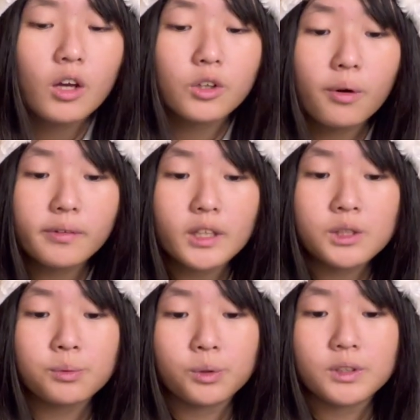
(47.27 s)
Knowing
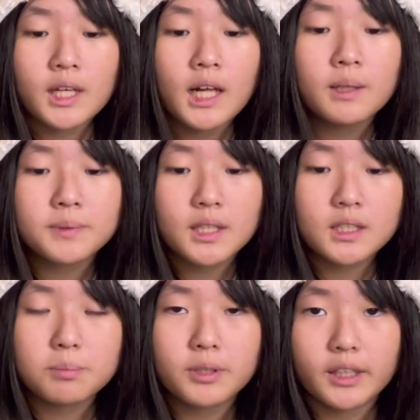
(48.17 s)
these rules helps
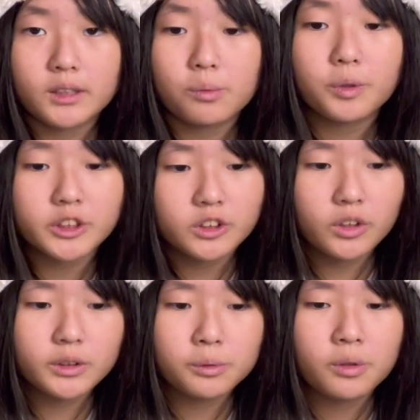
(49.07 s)
us predict which
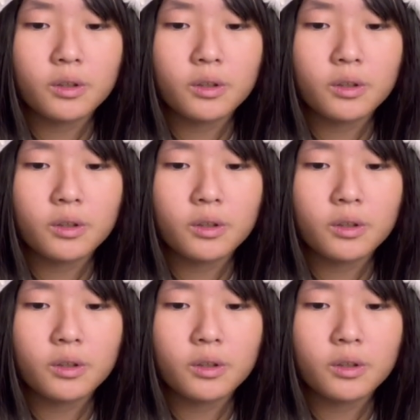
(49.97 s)
salts